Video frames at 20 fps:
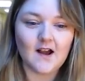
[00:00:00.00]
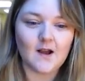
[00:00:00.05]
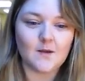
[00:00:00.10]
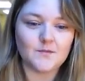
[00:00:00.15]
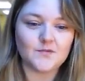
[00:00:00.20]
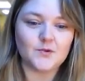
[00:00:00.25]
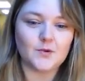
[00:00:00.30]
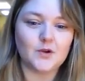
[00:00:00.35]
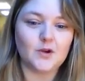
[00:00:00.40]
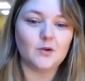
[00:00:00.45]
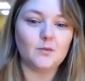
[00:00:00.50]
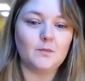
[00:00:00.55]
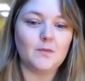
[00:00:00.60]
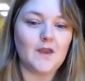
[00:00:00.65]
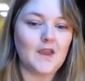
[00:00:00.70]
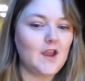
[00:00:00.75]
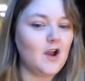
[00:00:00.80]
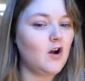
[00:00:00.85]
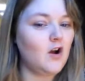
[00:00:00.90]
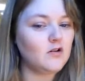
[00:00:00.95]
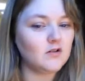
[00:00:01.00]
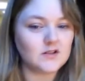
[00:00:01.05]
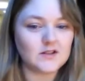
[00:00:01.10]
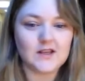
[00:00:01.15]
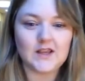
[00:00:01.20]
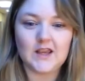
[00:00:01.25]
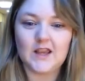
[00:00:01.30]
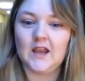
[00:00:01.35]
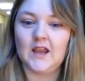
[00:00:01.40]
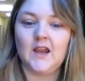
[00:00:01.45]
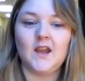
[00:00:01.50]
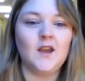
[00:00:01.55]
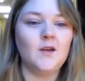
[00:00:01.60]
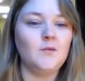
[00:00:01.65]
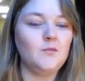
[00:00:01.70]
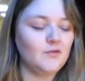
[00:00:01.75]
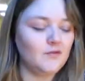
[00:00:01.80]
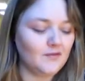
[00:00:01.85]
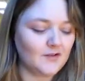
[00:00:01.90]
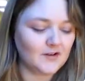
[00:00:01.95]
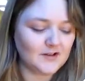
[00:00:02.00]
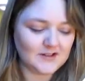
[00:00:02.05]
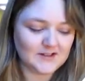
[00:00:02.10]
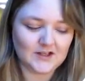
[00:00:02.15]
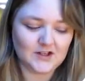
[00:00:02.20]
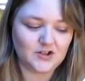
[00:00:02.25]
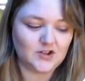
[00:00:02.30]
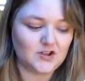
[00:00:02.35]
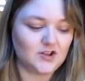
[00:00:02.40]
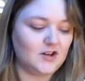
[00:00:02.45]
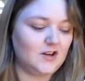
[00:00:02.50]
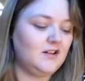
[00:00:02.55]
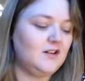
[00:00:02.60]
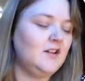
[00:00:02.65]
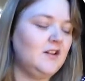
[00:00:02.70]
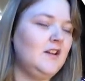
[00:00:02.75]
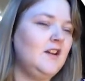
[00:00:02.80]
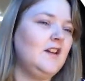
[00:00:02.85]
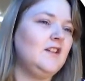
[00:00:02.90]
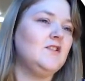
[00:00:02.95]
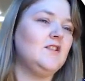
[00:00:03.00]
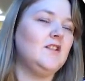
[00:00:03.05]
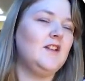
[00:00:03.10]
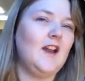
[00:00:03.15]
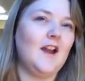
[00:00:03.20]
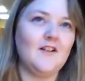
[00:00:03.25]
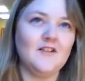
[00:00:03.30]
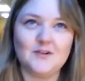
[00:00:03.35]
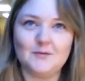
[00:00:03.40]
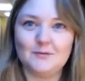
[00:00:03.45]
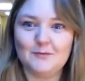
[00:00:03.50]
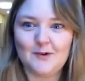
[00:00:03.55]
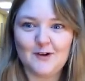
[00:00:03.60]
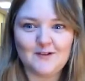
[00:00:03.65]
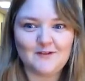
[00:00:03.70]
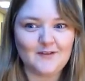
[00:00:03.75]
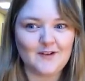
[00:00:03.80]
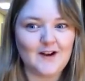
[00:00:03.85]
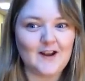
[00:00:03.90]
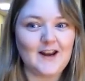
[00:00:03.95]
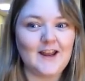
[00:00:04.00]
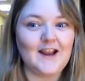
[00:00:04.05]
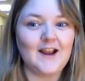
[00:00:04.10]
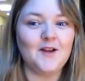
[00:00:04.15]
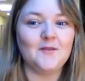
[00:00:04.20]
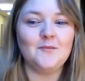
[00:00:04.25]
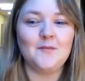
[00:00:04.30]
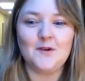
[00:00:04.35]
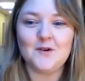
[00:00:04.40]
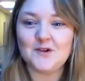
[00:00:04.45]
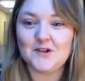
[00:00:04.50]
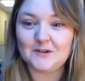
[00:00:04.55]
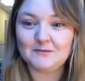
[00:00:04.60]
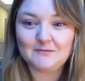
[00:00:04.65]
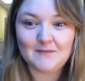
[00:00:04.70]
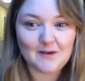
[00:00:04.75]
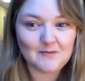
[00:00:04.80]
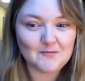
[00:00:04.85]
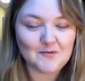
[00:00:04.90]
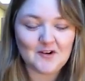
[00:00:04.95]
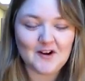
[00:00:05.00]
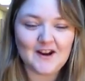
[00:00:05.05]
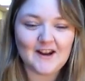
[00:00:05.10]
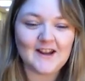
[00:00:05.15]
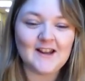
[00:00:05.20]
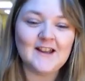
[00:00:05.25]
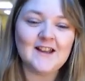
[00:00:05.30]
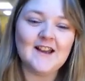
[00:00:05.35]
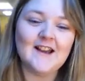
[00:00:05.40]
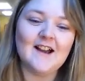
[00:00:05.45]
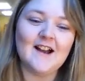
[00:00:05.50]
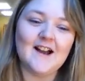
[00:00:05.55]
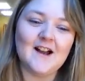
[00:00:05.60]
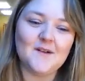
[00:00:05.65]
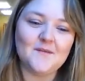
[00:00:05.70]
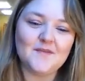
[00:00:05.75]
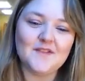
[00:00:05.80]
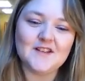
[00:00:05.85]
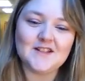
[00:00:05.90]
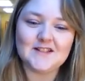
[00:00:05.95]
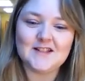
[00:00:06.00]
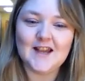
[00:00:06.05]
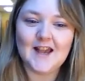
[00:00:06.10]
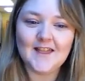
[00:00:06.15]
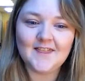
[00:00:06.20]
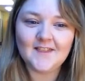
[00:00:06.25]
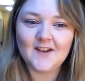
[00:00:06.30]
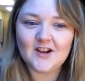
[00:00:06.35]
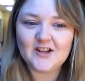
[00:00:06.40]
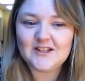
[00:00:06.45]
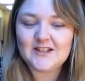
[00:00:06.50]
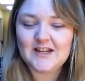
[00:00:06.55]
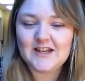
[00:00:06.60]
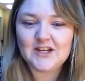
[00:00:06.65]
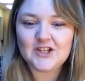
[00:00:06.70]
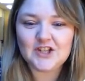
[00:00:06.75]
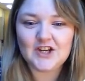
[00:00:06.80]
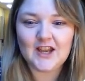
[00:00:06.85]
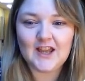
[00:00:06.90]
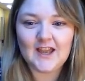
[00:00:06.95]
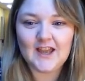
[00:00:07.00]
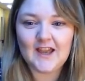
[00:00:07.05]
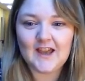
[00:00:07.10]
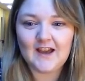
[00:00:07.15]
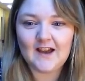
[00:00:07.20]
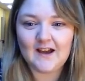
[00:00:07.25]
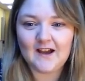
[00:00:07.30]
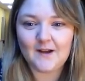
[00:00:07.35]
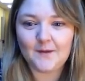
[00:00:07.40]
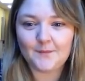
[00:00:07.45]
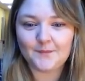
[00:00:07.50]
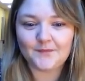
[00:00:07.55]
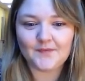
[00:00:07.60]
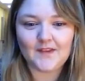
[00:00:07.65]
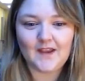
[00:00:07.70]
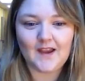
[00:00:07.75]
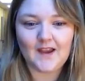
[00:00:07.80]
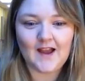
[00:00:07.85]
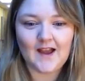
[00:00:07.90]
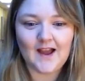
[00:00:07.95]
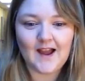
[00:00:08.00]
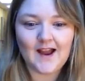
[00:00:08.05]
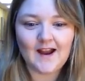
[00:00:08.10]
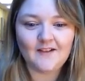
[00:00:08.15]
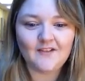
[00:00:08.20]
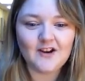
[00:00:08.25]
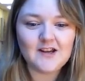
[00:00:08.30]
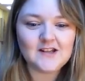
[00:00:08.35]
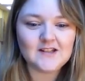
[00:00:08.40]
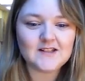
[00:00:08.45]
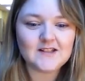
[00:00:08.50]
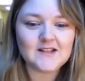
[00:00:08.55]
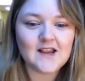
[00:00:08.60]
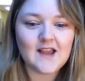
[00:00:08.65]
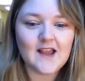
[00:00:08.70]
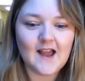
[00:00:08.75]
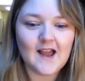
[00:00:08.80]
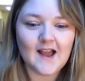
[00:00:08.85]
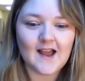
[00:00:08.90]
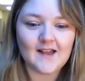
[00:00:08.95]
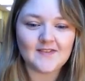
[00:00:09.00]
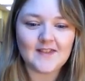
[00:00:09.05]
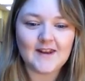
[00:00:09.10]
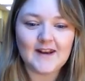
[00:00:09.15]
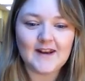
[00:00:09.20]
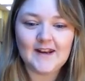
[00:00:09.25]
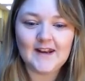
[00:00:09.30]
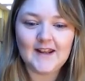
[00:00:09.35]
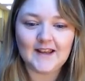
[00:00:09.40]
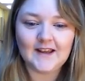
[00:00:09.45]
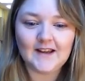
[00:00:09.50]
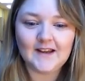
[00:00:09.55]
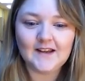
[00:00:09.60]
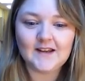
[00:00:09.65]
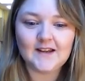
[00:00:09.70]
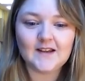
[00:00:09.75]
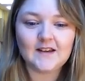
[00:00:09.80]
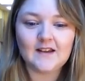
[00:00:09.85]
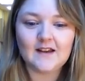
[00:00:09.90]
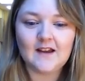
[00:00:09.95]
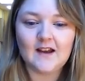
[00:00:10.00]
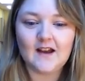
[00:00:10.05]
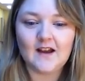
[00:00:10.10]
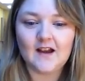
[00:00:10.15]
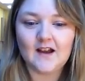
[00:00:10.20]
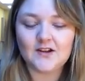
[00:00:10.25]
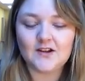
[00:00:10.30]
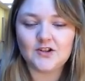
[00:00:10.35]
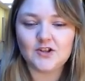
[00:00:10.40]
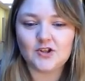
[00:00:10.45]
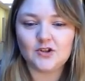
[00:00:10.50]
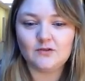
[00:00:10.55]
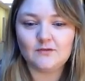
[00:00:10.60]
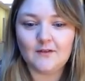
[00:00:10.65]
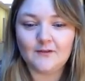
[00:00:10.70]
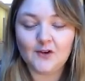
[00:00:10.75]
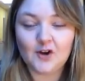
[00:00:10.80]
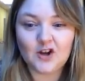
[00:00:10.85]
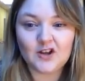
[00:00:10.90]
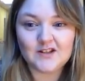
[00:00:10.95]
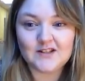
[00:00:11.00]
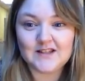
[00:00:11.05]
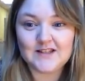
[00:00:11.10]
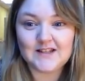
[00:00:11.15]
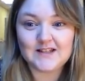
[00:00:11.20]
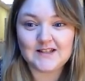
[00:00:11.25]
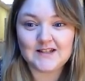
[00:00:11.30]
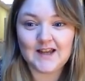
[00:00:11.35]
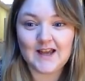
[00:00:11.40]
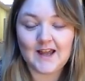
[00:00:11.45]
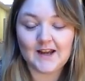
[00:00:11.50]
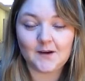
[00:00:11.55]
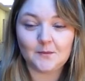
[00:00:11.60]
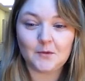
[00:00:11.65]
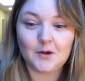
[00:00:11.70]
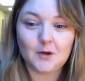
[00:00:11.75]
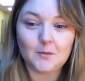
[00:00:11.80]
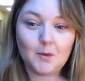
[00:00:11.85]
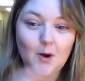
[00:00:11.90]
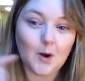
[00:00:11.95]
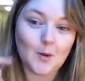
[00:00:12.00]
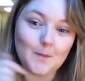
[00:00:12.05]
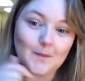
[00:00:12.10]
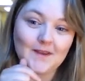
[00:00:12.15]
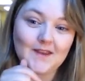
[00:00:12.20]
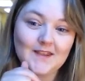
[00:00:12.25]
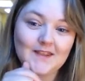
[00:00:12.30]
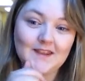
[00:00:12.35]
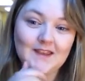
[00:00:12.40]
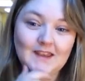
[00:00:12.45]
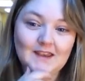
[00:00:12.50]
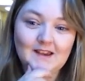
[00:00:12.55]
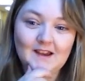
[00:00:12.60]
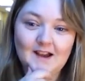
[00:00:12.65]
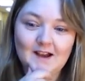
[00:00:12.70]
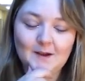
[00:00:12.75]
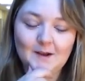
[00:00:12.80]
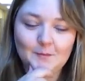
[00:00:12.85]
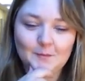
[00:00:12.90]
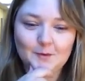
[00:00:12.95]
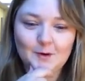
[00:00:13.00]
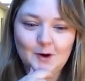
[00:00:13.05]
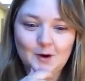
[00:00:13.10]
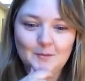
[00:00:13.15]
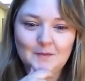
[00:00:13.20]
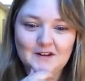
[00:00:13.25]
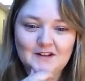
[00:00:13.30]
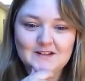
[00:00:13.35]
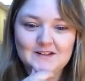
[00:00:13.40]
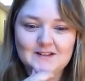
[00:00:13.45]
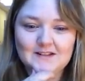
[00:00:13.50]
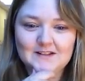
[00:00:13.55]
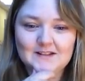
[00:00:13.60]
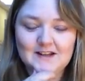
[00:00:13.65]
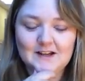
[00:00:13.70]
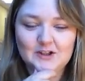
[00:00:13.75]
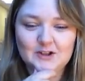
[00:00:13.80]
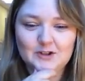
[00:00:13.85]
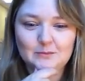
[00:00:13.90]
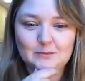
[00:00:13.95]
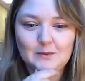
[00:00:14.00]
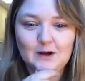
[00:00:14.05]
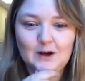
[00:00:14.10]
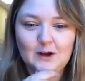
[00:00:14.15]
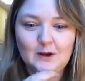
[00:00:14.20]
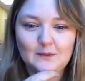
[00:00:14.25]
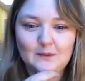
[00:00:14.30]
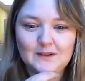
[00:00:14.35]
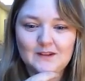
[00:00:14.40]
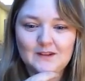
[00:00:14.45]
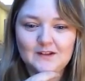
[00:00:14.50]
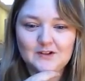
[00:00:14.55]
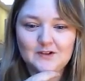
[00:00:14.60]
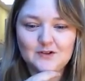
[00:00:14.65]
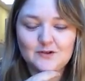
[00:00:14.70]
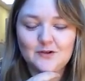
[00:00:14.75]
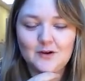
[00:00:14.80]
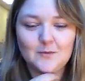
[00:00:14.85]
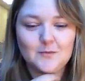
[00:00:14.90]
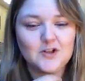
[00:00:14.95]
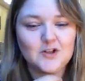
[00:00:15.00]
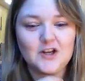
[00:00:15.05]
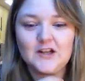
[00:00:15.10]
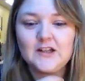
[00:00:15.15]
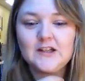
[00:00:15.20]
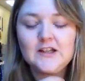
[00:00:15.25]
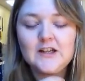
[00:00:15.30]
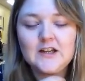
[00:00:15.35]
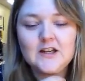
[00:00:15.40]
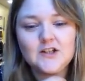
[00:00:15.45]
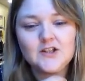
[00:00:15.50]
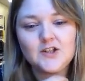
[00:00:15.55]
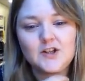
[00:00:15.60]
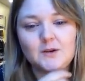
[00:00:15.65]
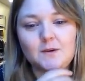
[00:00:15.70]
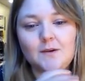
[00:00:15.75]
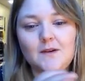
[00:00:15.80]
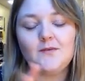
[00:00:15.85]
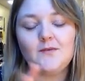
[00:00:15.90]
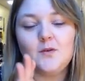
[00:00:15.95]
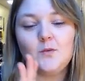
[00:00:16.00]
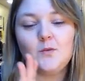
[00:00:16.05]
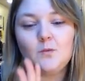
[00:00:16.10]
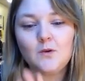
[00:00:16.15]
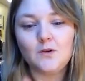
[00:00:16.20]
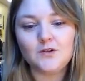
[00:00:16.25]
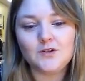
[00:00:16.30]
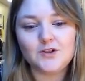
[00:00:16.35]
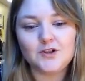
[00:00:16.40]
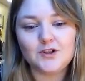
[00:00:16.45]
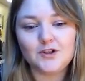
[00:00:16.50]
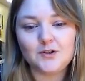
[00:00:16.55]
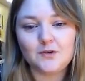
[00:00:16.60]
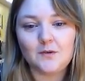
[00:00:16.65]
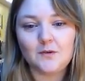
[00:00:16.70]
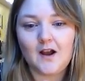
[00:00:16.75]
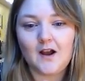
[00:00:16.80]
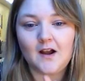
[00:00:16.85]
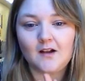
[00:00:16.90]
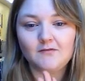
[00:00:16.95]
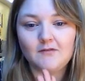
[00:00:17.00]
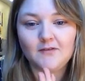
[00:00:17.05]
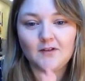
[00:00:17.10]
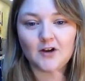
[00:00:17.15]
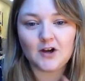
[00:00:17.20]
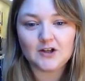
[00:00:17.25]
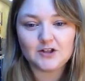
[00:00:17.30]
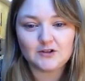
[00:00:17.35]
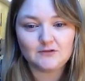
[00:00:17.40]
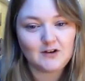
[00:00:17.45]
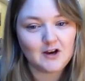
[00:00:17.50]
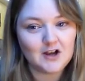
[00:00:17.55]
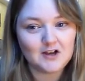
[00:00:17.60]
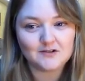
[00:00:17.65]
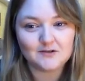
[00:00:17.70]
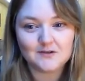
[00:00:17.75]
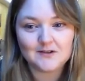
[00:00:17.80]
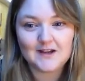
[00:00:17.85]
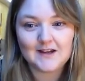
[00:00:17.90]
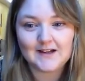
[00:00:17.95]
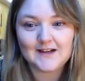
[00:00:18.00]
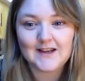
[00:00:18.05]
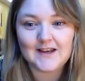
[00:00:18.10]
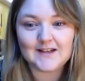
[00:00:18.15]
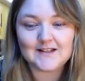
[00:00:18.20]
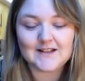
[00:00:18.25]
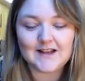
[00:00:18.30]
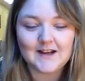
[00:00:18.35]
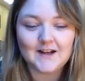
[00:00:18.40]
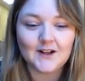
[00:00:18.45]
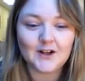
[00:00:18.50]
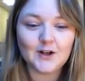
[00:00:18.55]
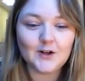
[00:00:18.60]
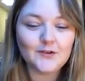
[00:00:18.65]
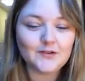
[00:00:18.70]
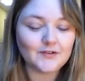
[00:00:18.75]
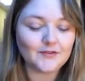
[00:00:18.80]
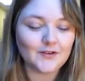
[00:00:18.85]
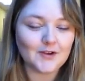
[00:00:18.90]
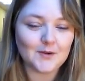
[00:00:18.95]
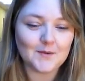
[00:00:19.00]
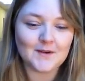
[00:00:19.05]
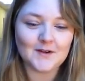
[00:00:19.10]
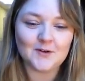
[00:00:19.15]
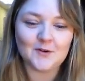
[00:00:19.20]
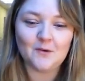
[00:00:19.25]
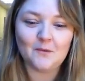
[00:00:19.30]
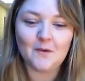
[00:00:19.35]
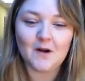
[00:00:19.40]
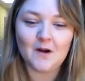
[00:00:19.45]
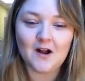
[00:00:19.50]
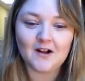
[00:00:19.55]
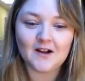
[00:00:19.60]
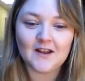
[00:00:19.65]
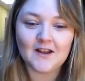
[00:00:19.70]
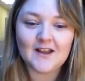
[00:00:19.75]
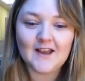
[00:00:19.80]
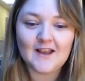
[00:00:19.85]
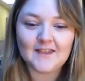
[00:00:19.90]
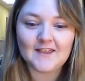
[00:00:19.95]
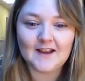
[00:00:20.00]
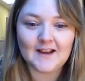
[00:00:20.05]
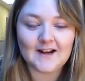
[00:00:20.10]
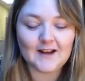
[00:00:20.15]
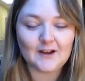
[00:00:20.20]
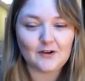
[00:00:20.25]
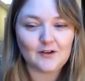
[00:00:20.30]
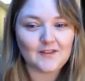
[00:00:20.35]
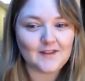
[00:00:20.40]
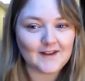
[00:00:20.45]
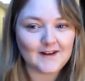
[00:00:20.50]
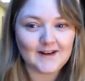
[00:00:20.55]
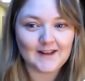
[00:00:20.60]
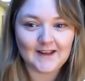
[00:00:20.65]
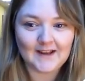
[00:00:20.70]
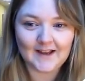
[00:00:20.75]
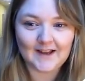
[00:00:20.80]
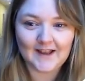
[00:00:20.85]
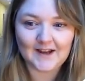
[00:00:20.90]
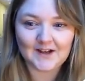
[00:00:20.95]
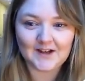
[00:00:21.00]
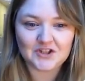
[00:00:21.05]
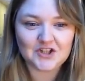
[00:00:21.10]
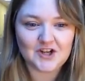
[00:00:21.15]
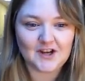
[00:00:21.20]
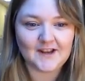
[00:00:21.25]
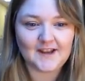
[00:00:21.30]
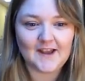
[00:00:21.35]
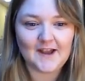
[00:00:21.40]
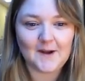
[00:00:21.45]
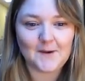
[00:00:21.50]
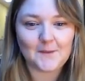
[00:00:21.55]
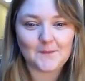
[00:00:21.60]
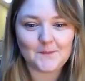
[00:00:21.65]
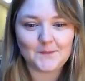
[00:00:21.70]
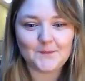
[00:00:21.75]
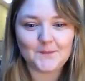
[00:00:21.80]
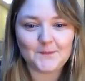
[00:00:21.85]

So it could be hot seating, improvisation, character profiling, emotion memory. There's 10 that I teach here at Harris, and the link to revise these 10 I'm going to pop in the comments section below in the description. So if you want to revise your rehearsal techniques and include a few in your work, then click on that link and check it out.